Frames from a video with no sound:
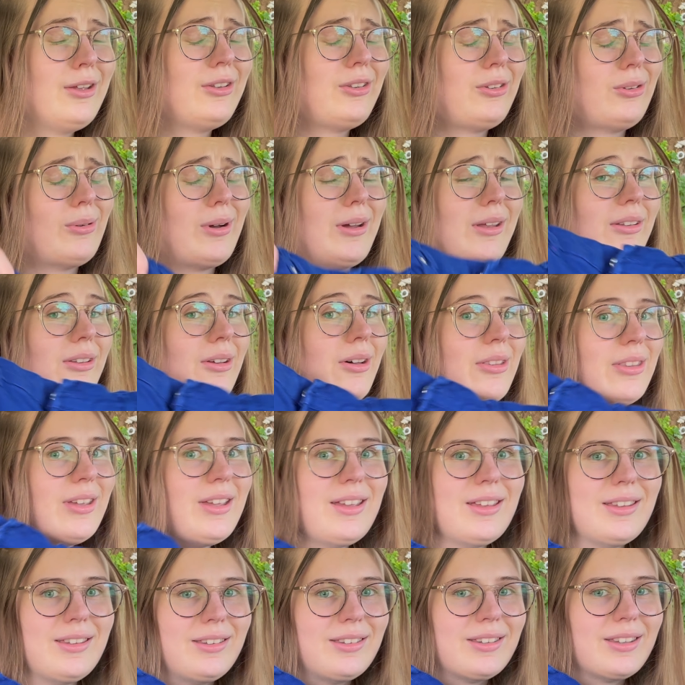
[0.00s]
So I saw
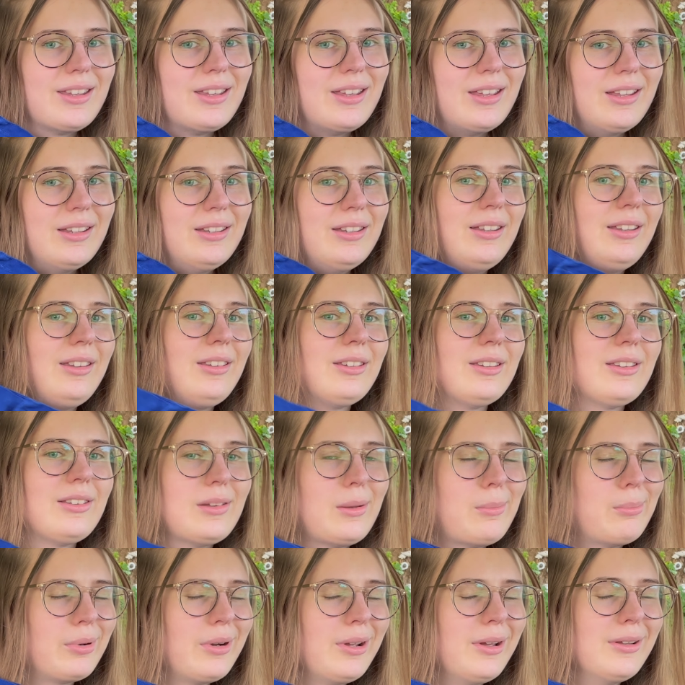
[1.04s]
these and it's the
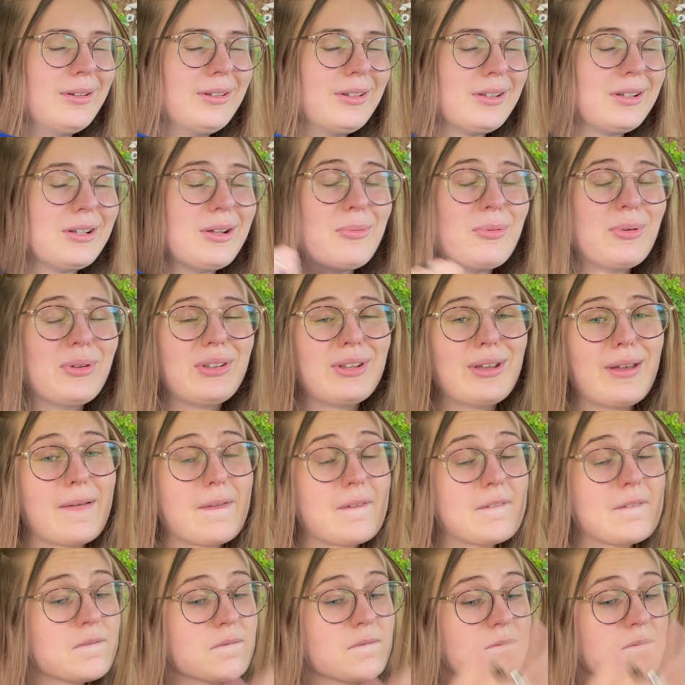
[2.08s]
same brand and I was like,